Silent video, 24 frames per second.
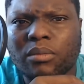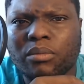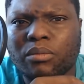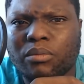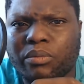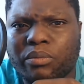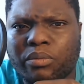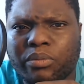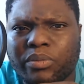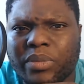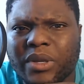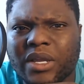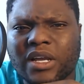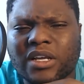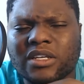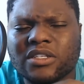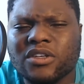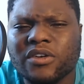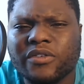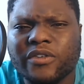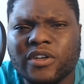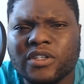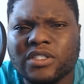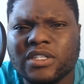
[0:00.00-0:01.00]
because of
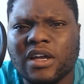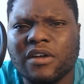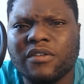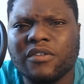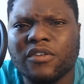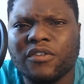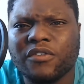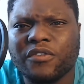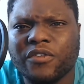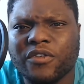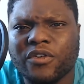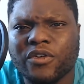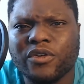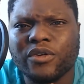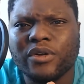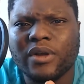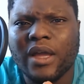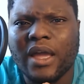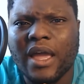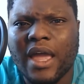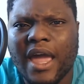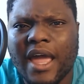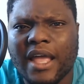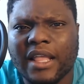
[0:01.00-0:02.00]
her devil fruit
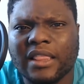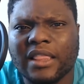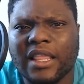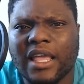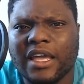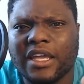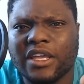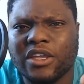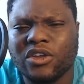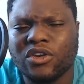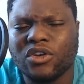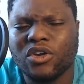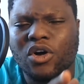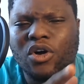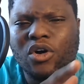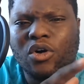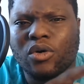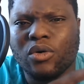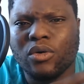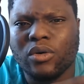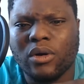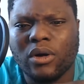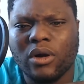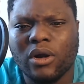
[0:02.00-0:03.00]
and like
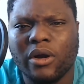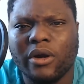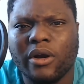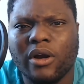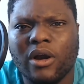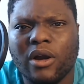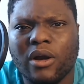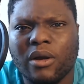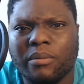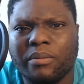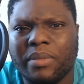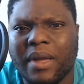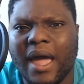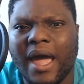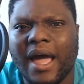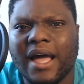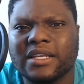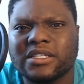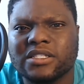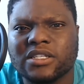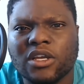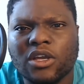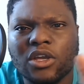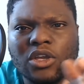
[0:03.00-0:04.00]
her
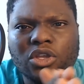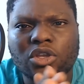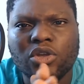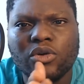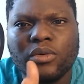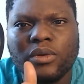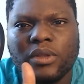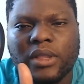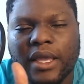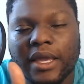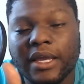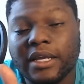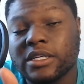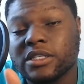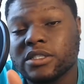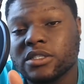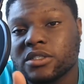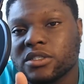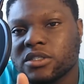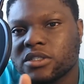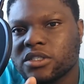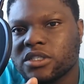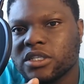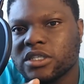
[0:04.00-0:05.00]
past,
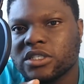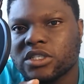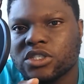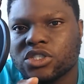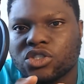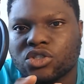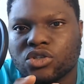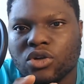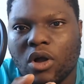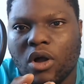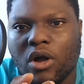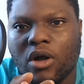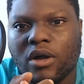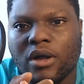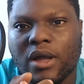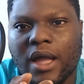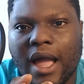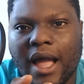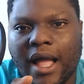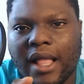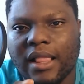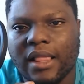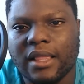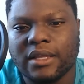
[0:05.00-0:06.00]
she's a strong
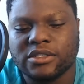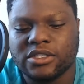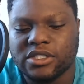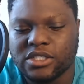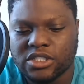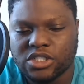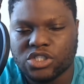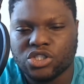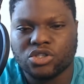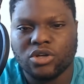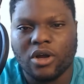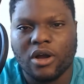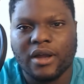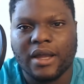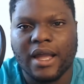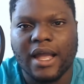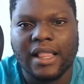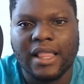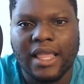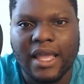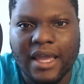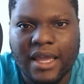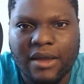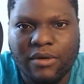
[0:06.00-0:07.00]

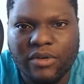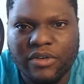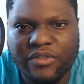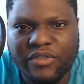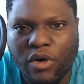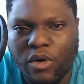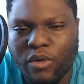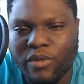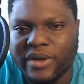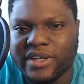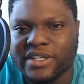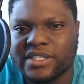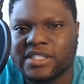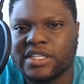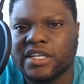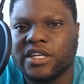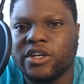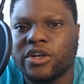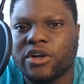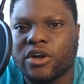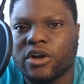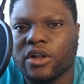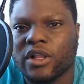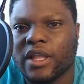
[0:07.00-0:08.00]
ally, and we've always seen
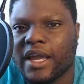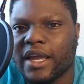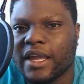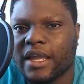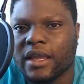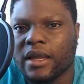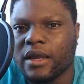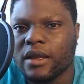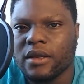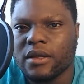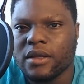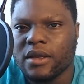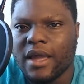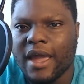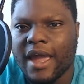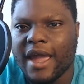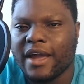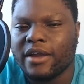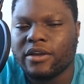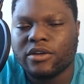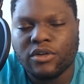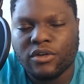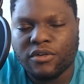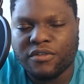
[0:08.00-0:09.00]
her like
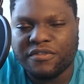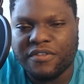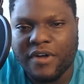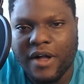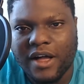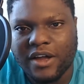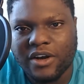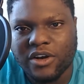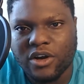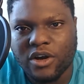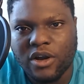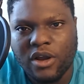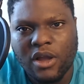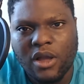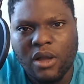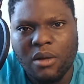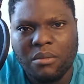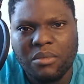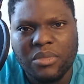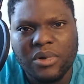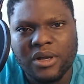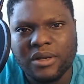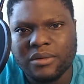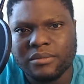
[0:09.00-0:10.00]
handle fodder,
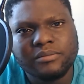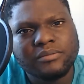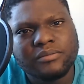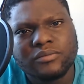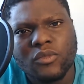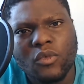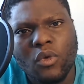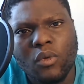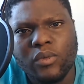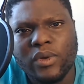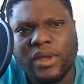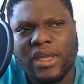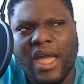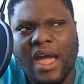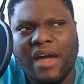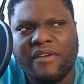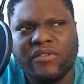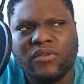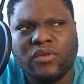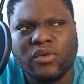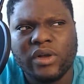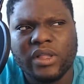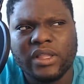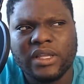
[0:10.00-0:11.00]
but we haven't
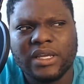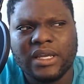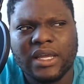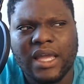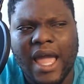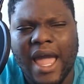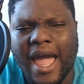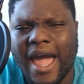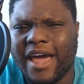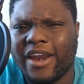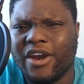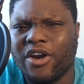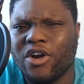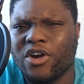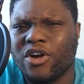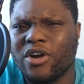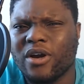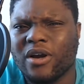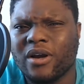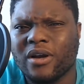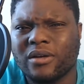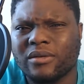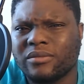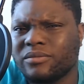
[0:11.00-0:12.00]
really had her